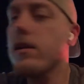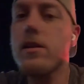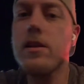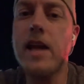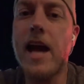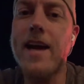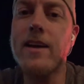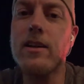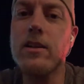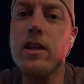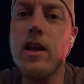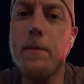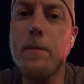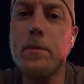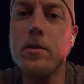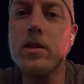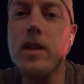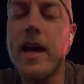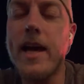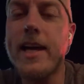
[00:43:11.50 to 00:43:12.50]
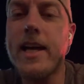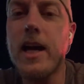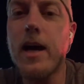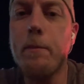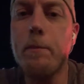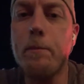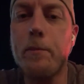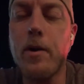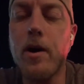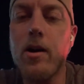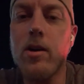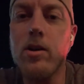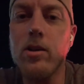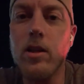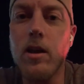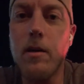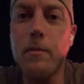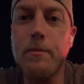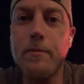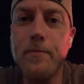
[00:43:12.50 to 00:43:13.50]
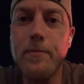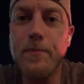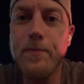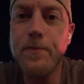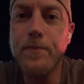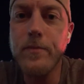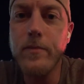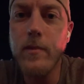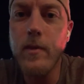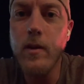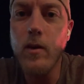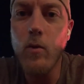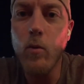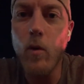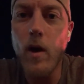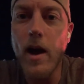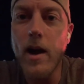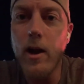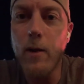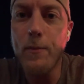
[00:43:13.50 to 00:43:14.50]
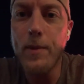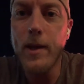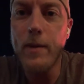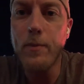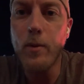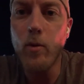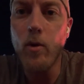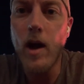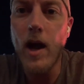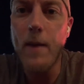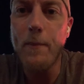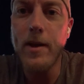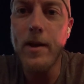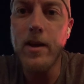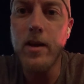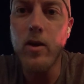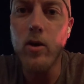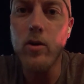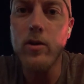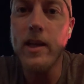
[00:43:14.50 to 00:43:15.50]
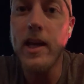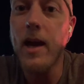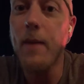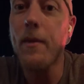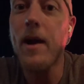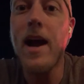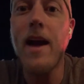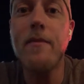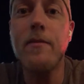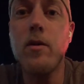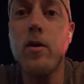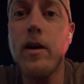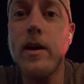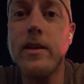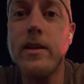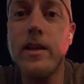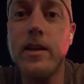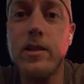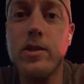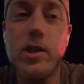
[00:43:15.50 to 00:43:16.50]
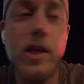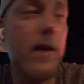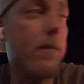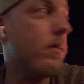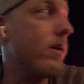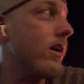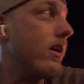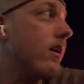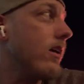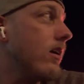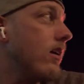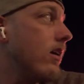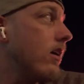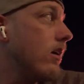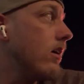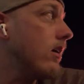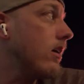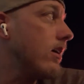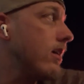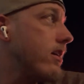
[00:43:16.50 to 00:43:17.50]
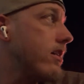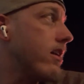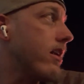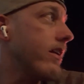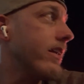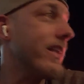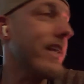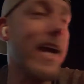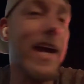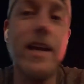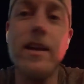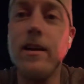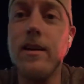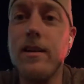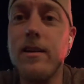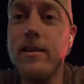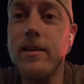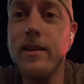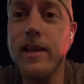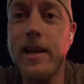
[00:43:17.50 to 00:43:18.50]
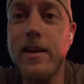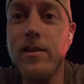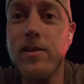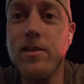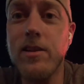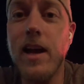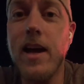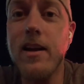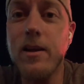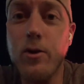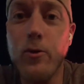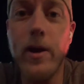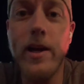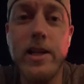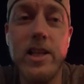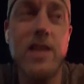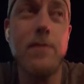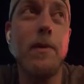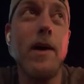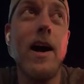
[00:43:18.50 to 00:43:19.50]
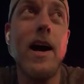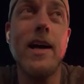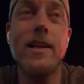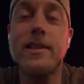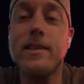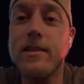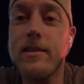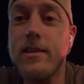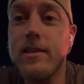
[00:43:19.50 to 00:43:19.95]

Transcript: Saddle up, like up, buckle up. Why are people hyping Gurley up? I have no idea, JP. He's in Atlanta. Atlanta's not a great spot.